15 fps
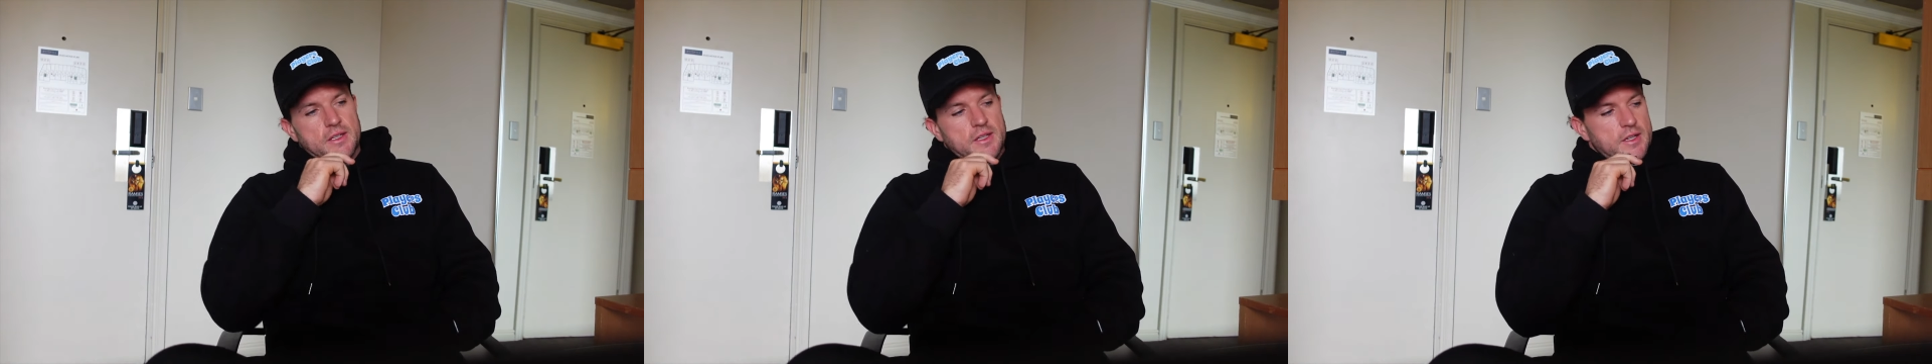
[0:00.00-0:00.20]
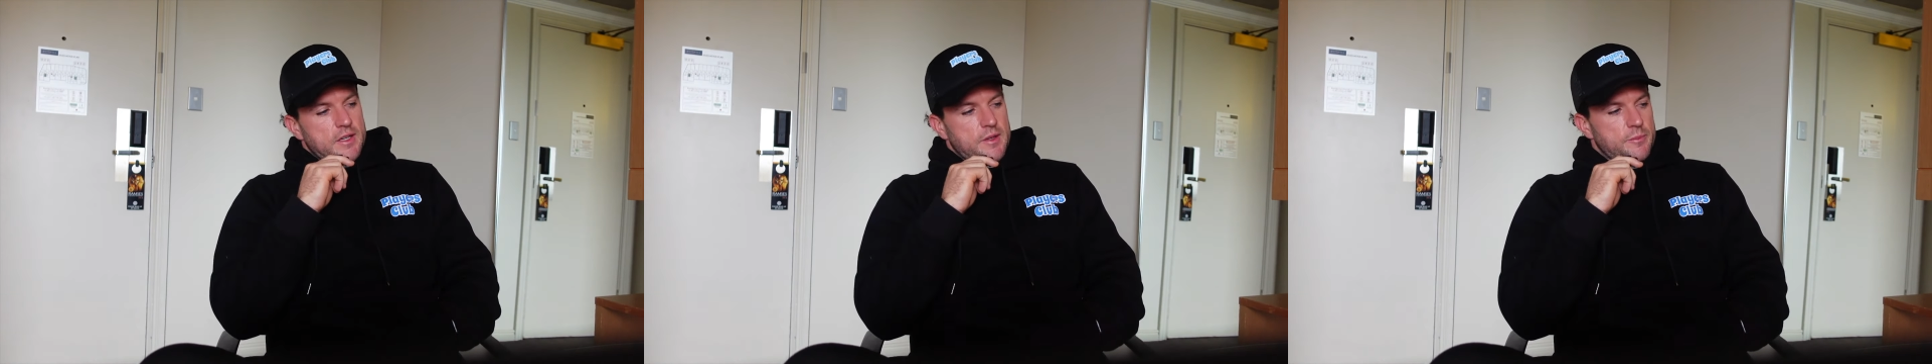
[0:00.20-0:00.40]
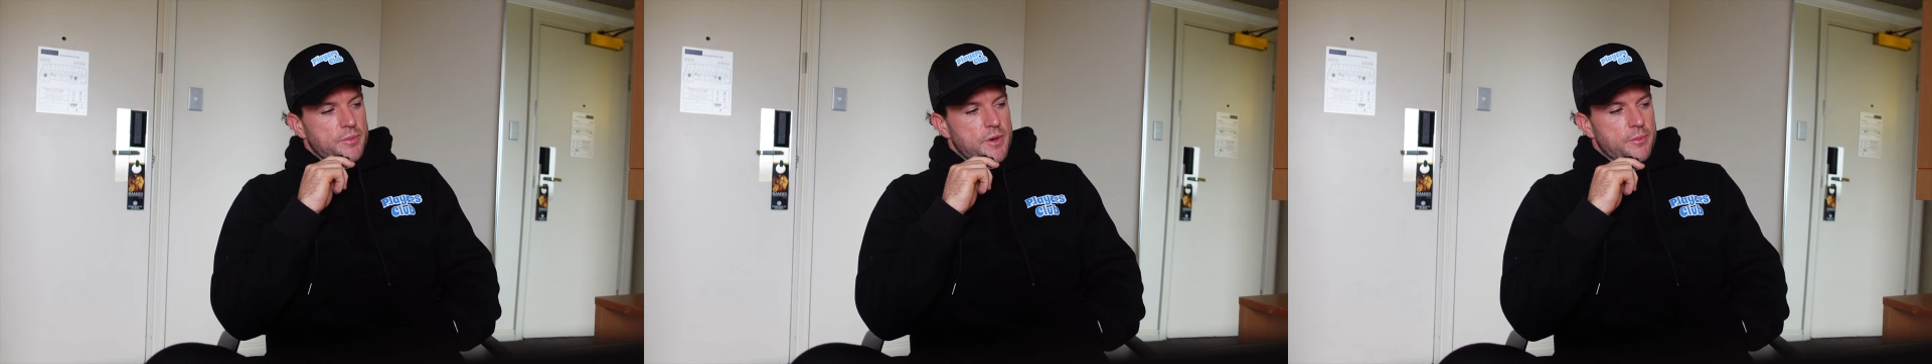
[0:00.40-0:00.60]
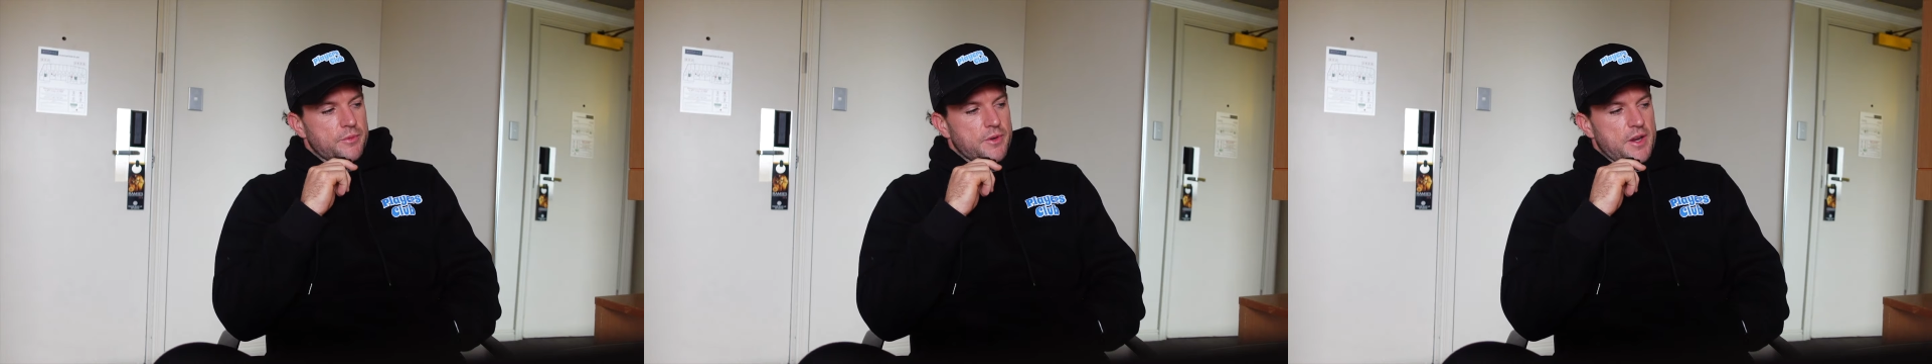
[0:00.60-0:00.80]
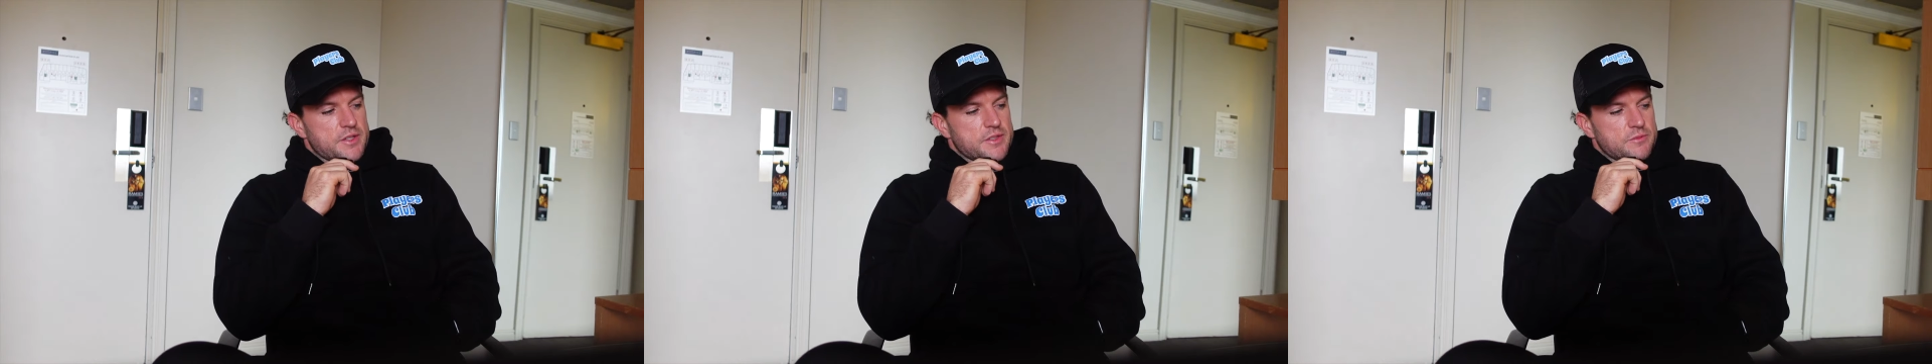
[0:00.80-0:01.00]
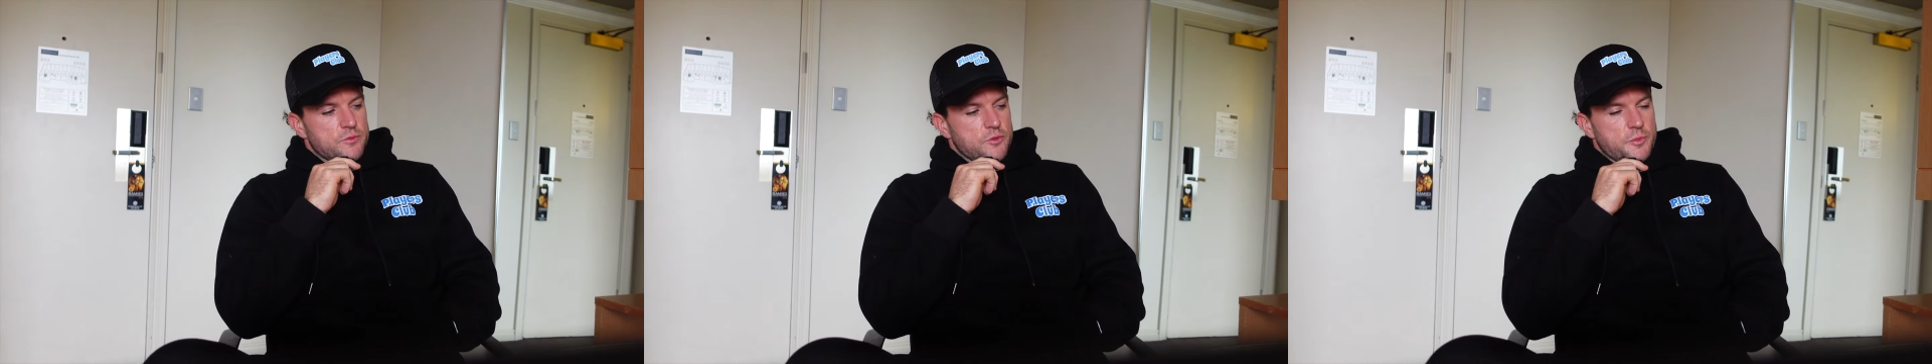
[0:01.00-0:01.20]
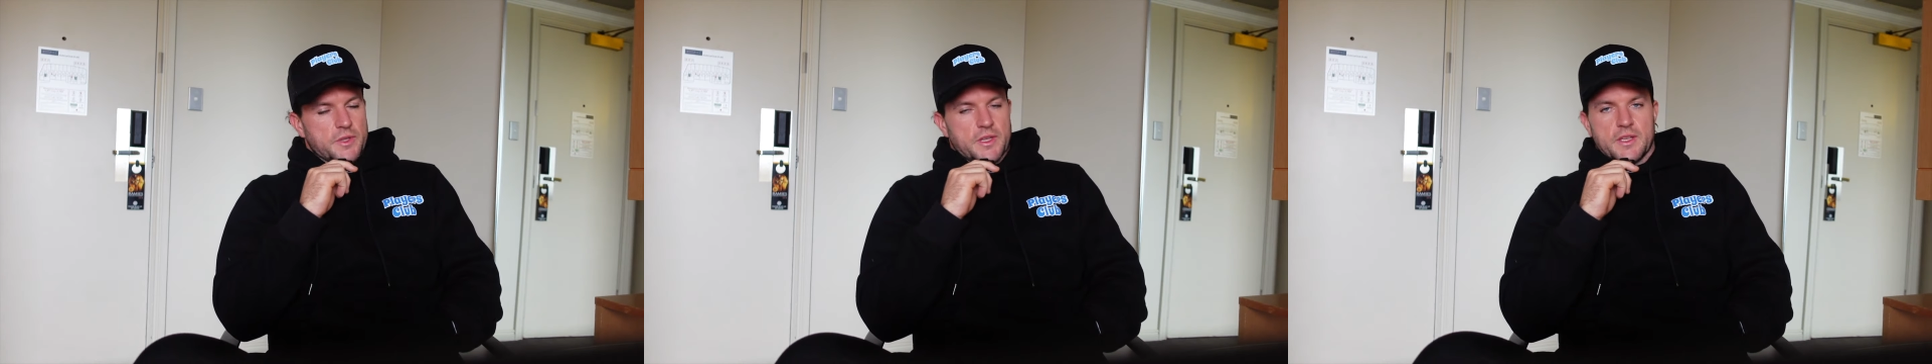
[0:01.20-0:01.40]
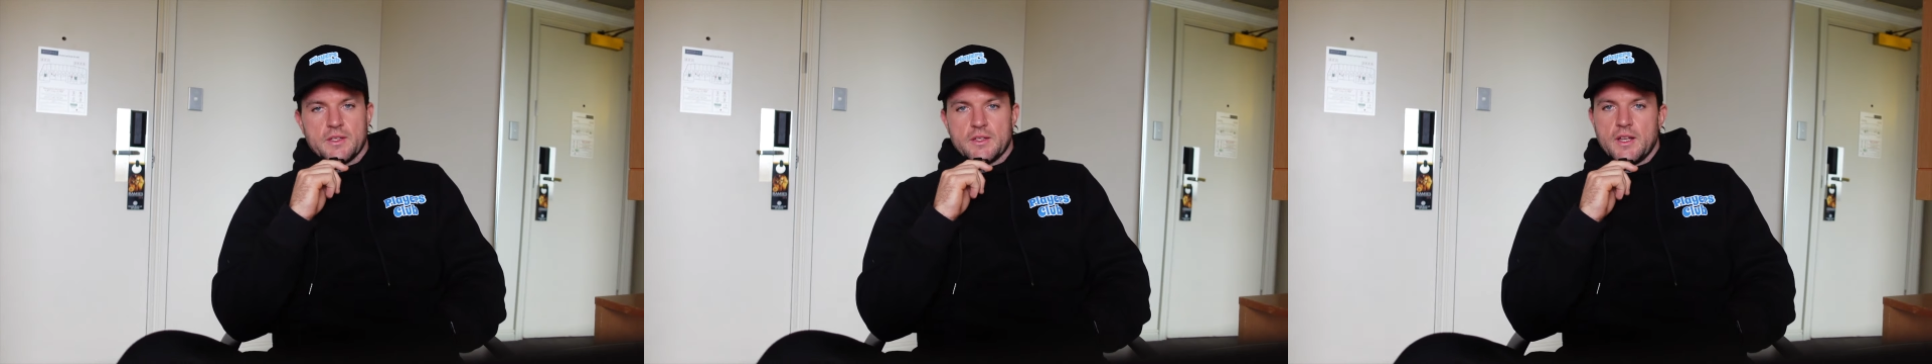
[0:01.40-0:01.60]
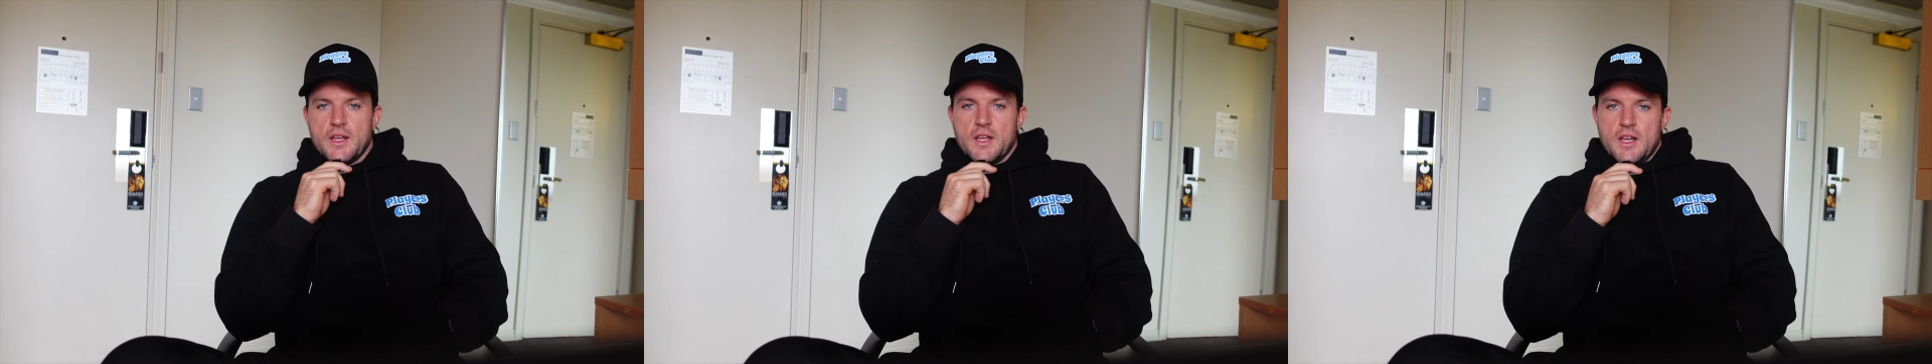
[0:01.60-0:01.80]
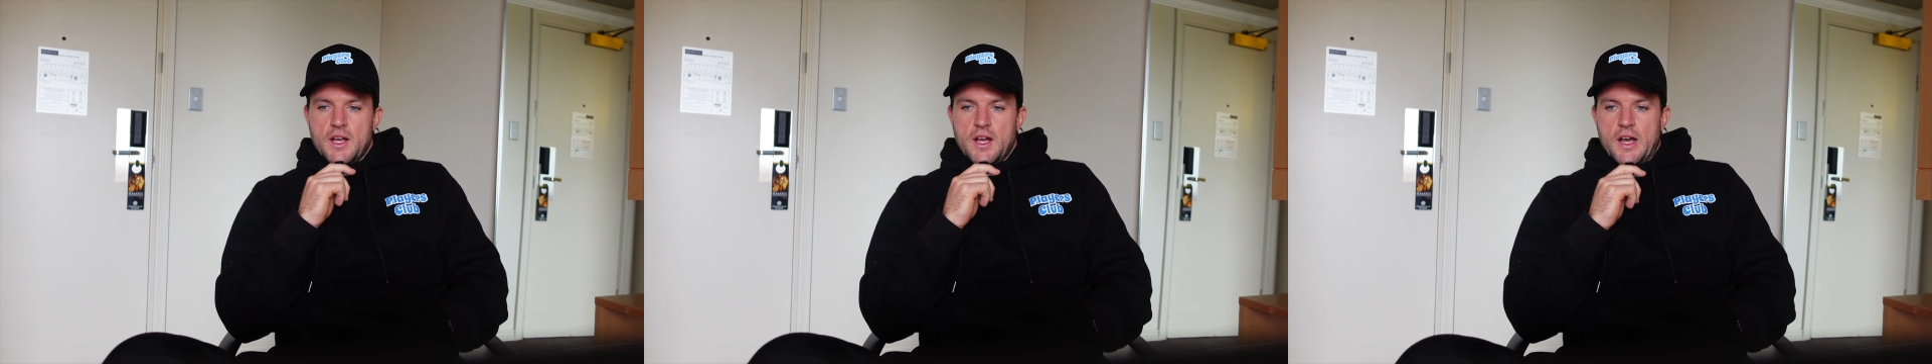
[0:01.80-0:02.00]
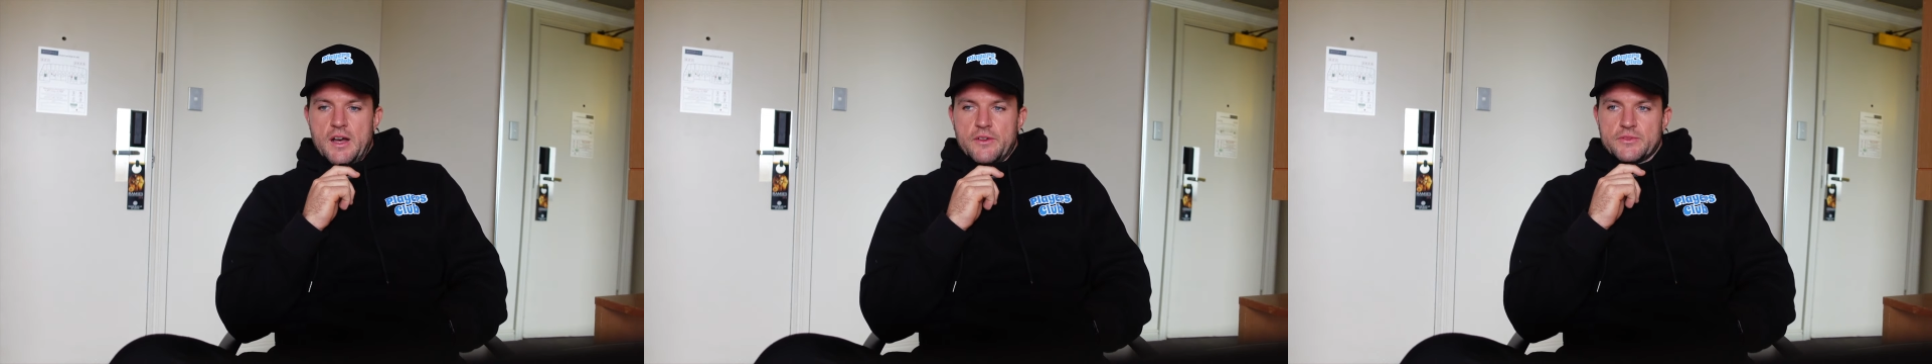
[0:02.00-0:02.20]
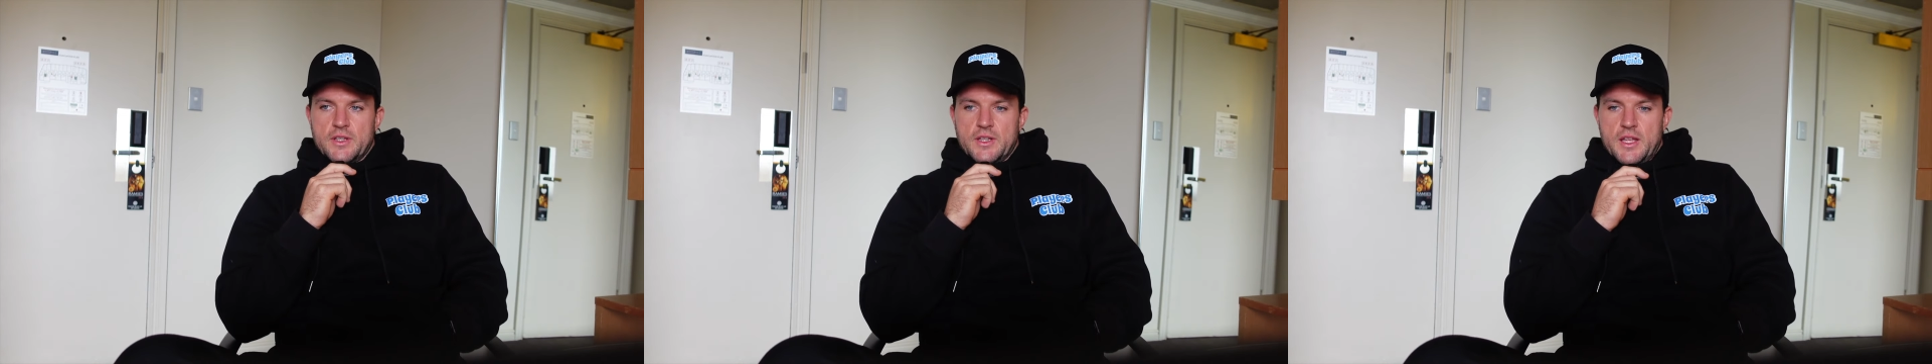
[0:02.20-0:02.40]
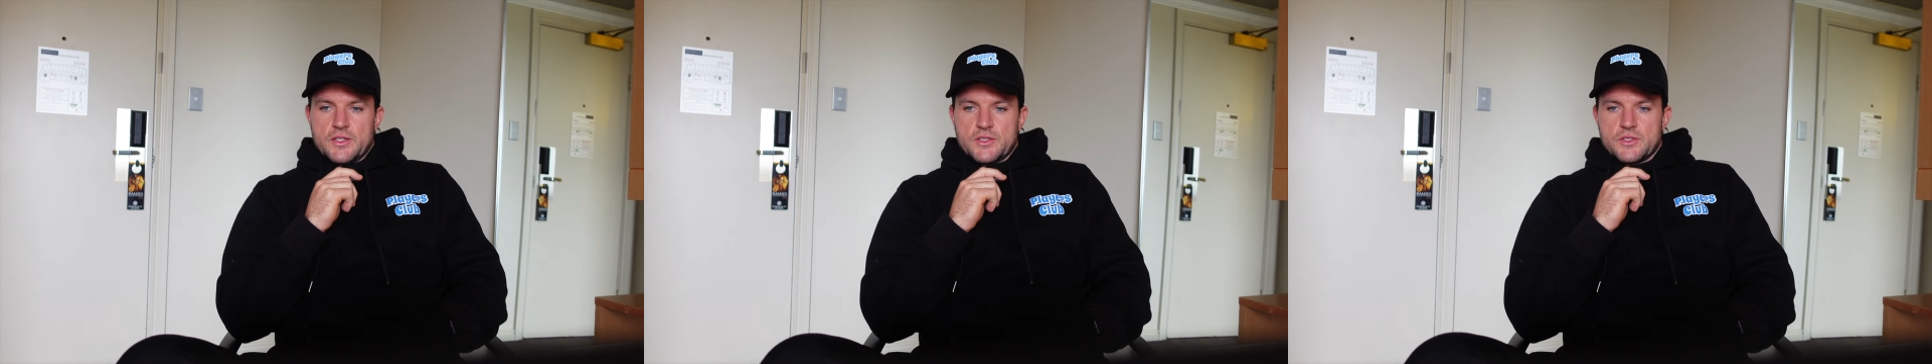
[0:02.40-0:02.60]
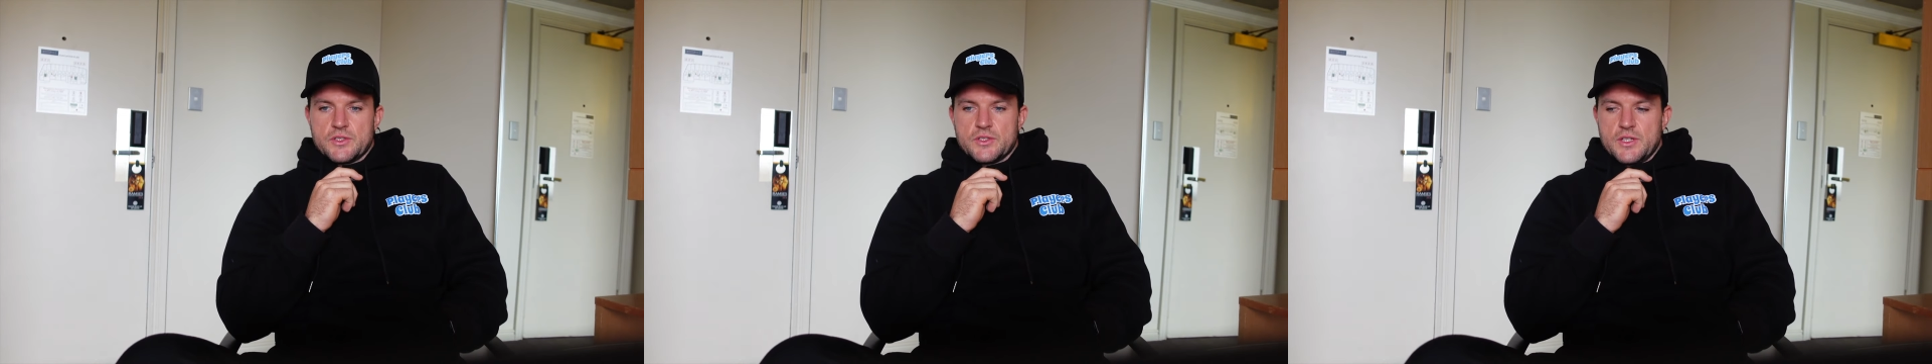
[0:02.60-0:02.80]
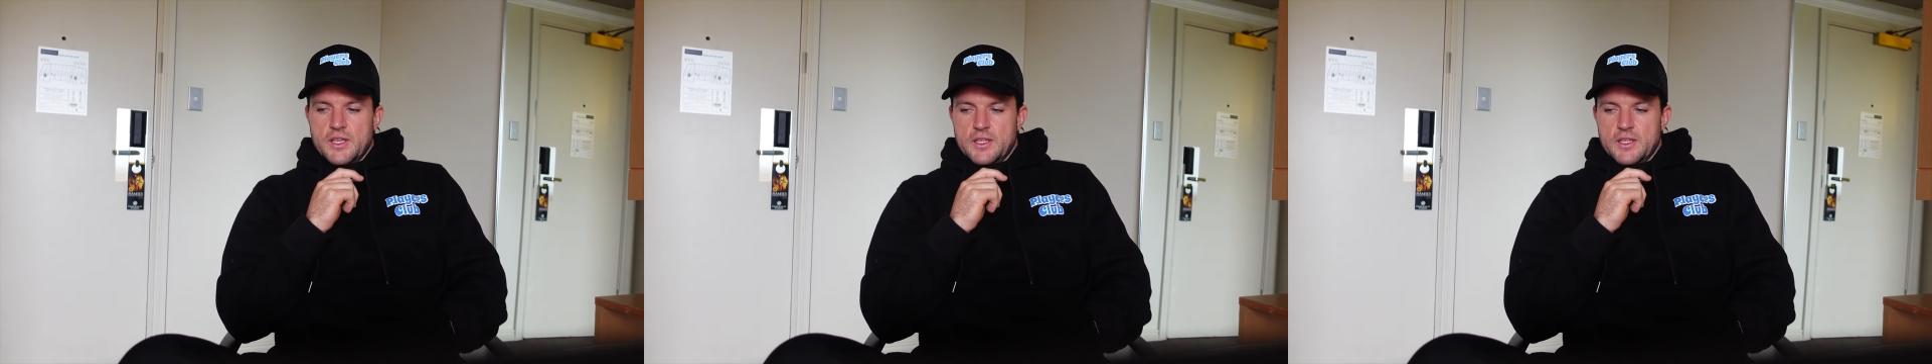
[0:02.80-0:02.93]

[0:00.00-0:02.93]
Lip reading: Preparation will begin after lunch,